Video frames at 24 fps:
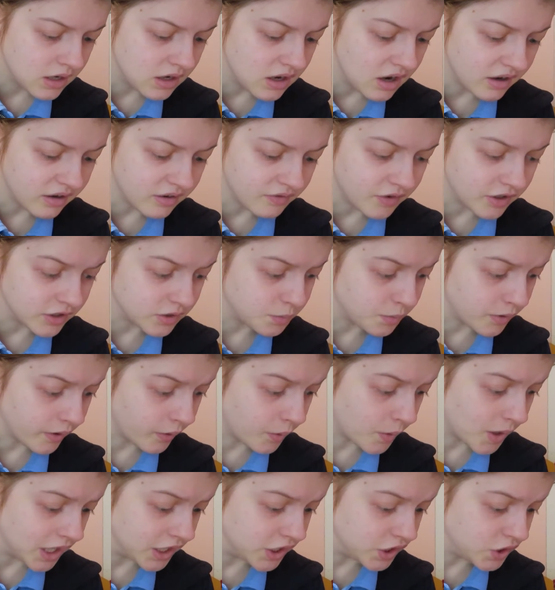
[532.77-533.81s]
None of us were
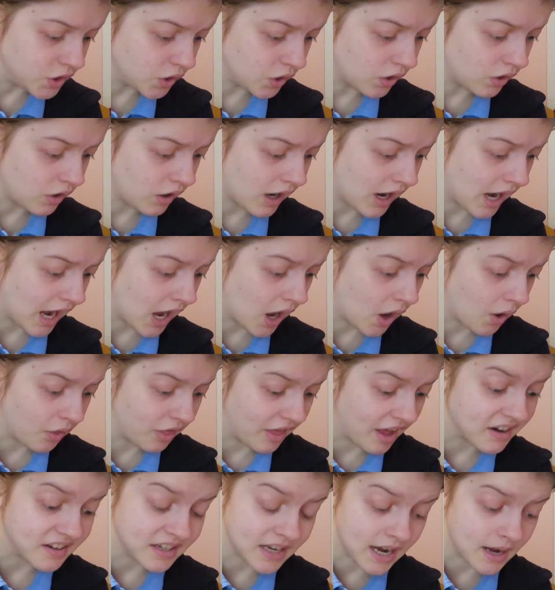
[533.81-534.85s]
quite sure how
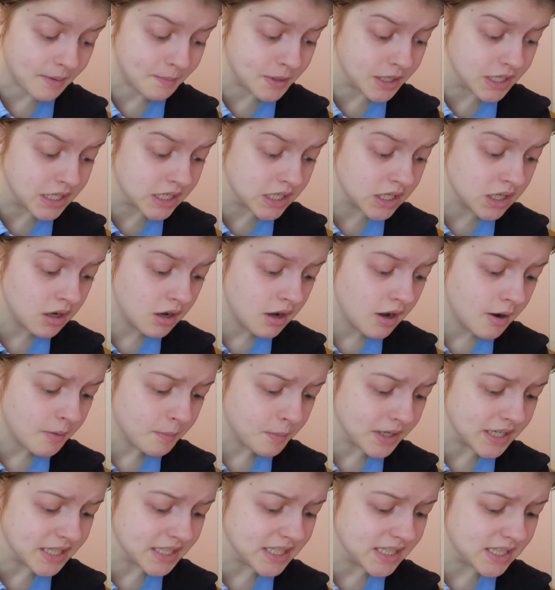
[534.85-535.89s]
that happened,
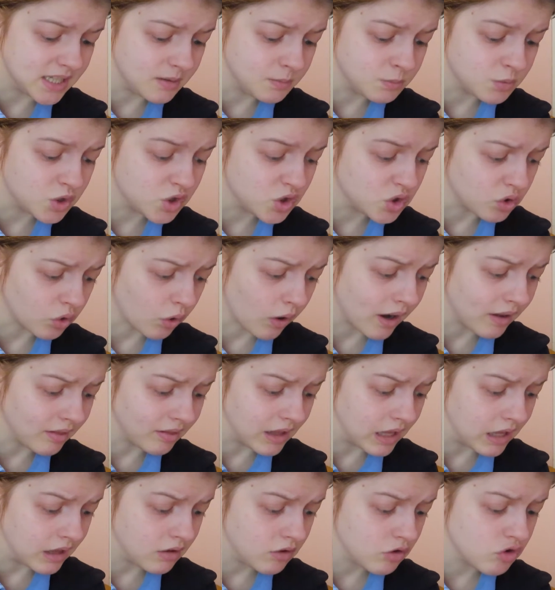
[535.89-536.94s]
but it seemed
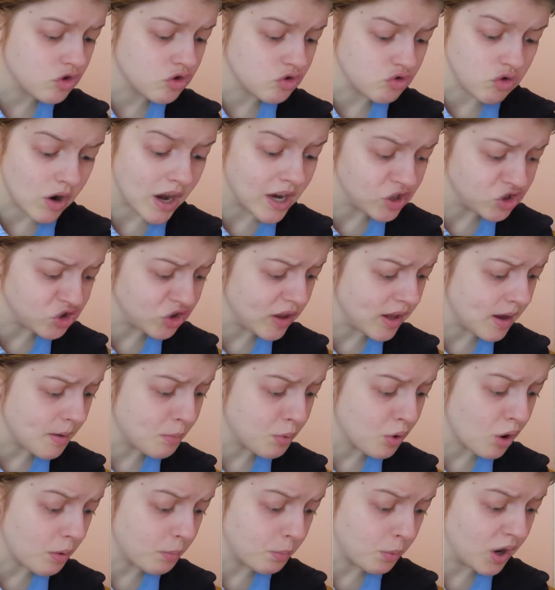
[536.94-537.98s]
strangely
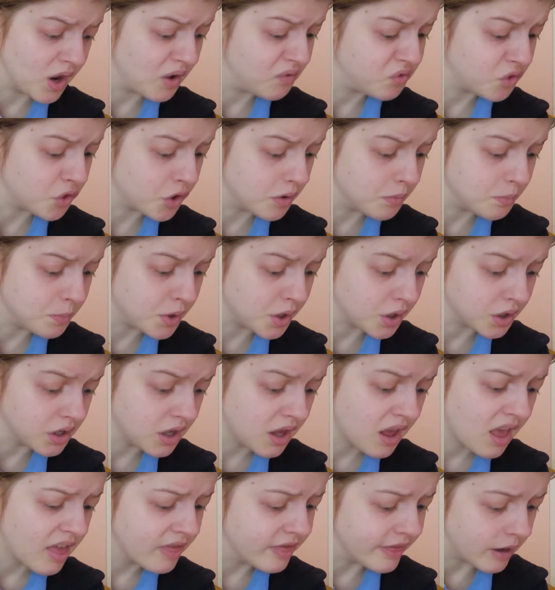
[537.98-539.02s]
appropriate for a book
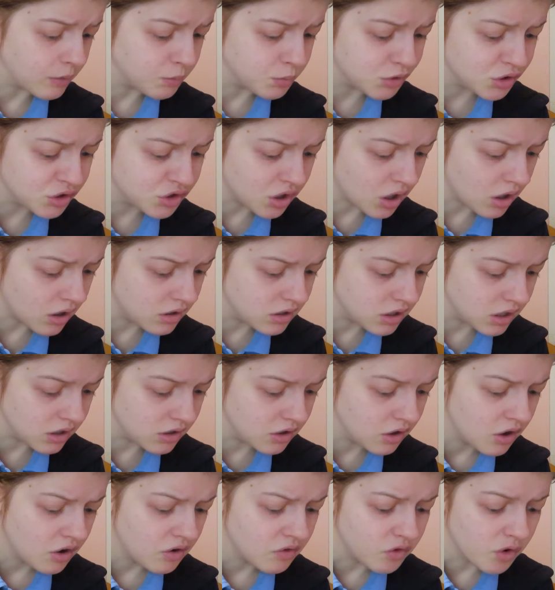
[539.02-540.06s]
that was
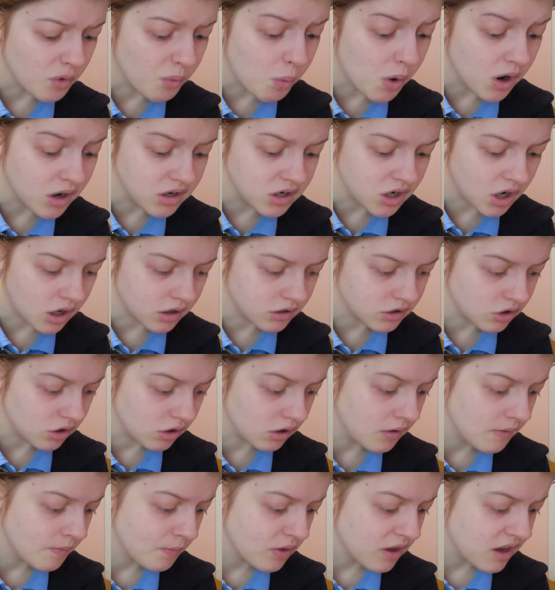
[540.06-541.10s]
started for one
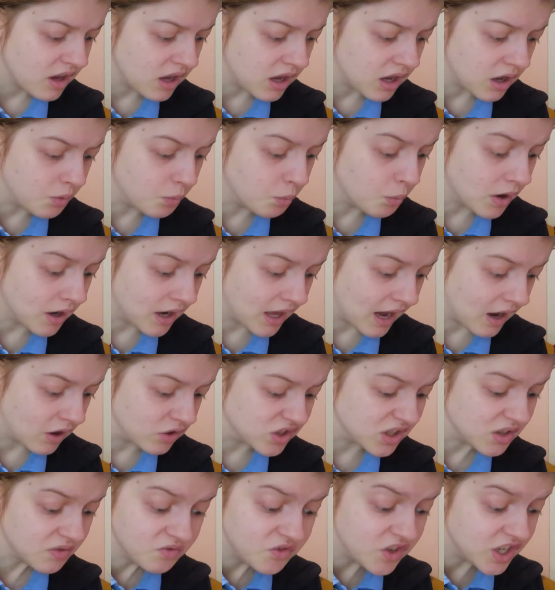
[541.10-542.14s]
daughter in one
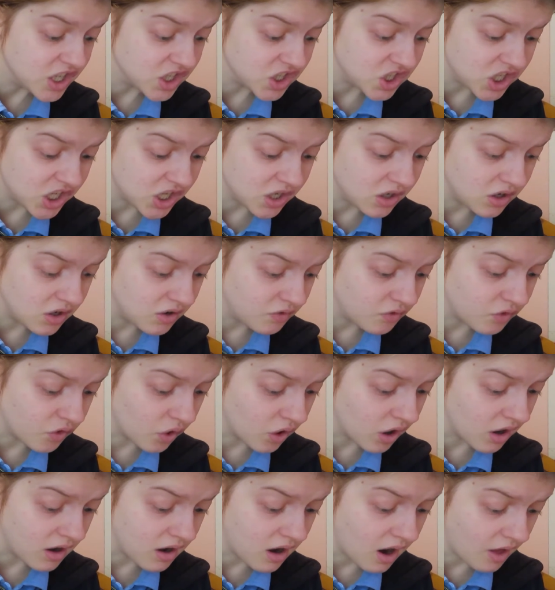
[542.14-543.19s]
house and finished it
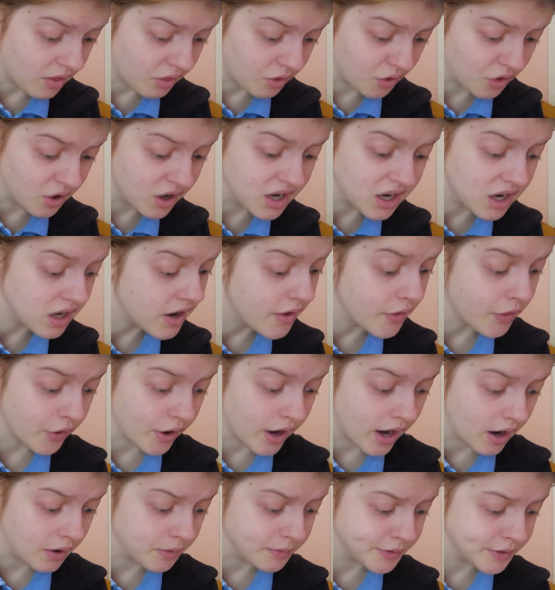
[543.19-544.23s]
for another in another
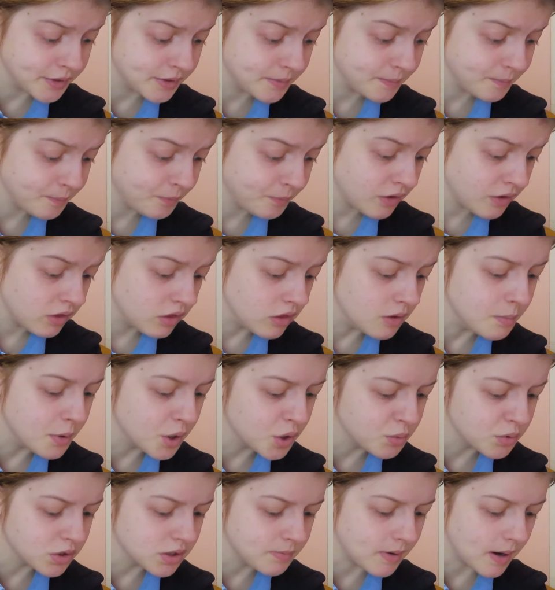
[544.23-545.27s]
house. The
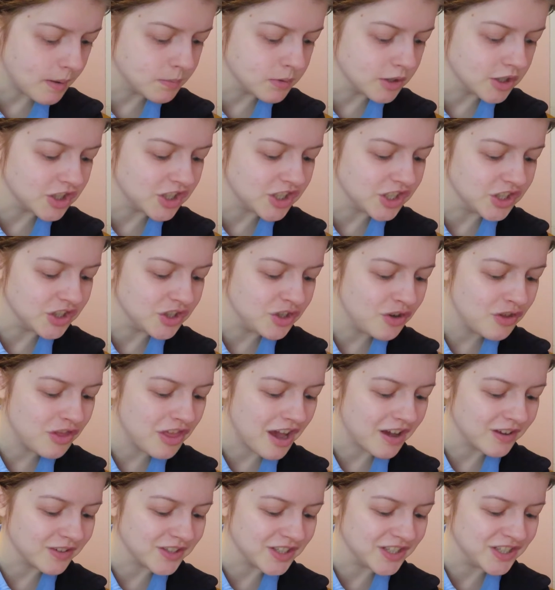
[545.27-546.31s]
book was published in
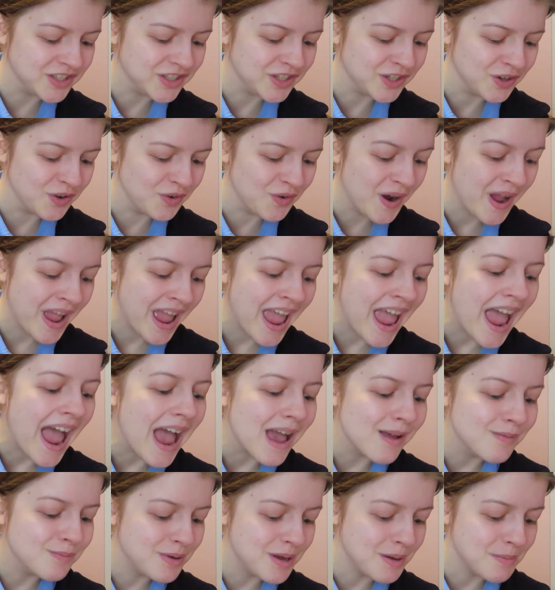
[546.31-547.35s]
2002,
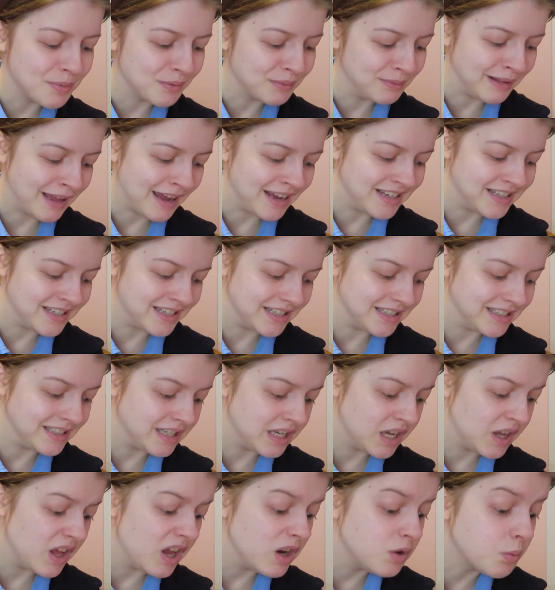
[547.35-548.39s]
and people liked it.
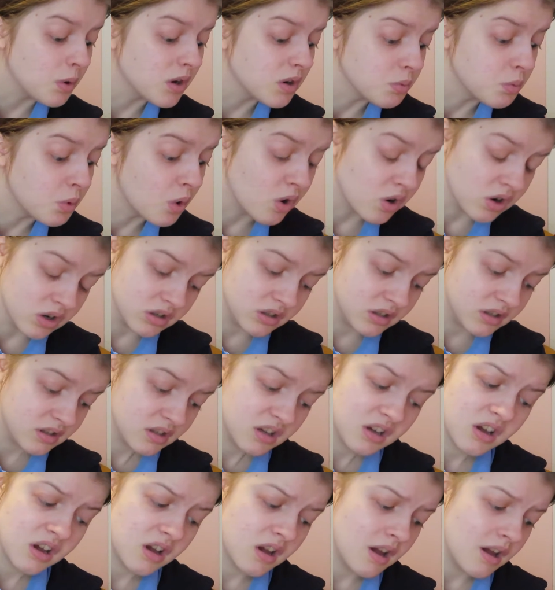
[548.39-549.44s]
It won awards.
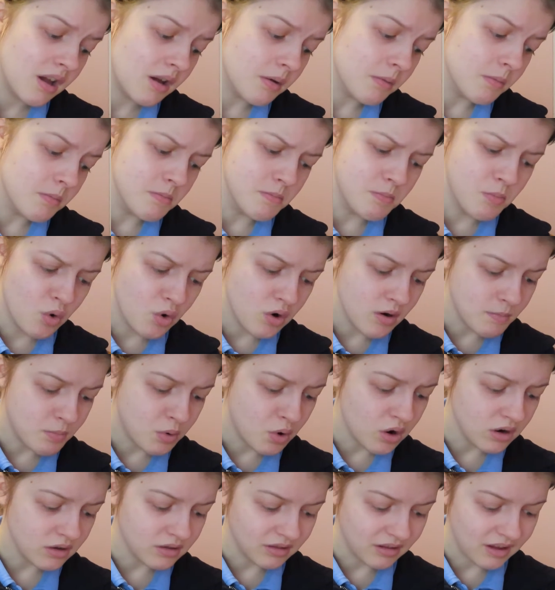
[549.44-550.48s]
More
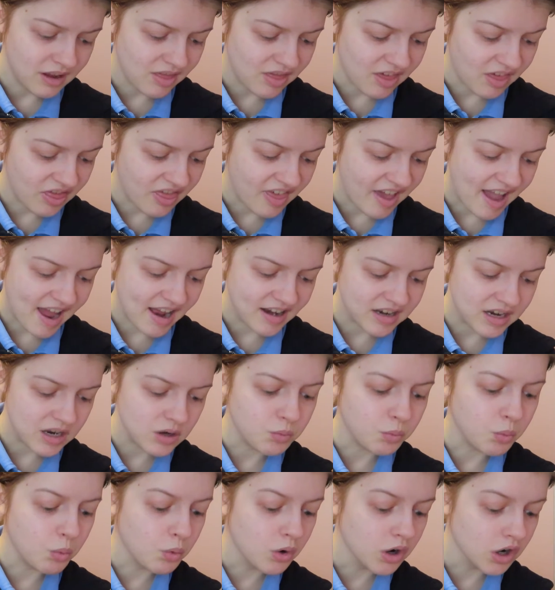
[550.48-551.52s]
importantly than that,
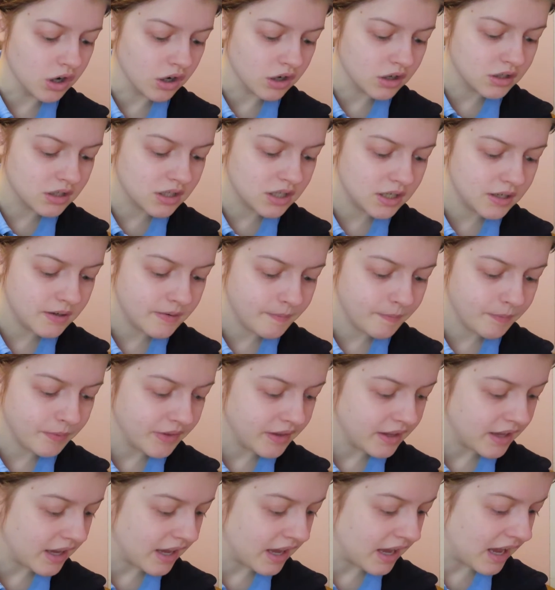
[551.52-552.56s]
it worked.
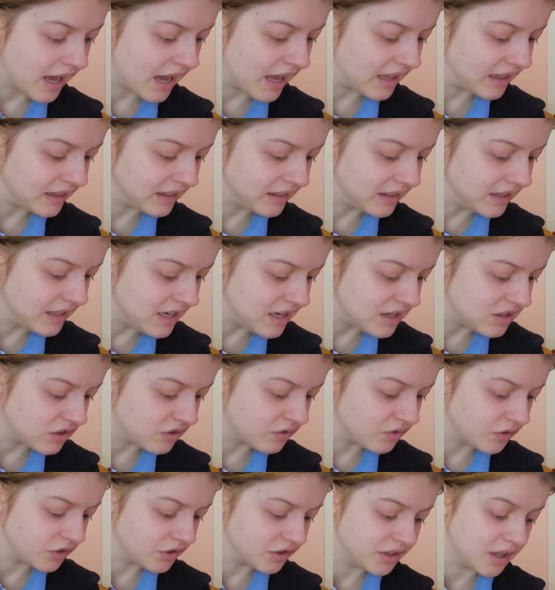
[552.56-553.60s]
At least
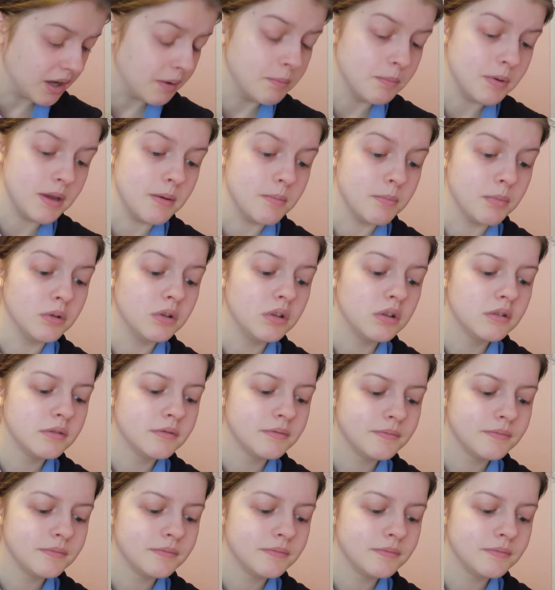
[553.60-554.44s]
for some people.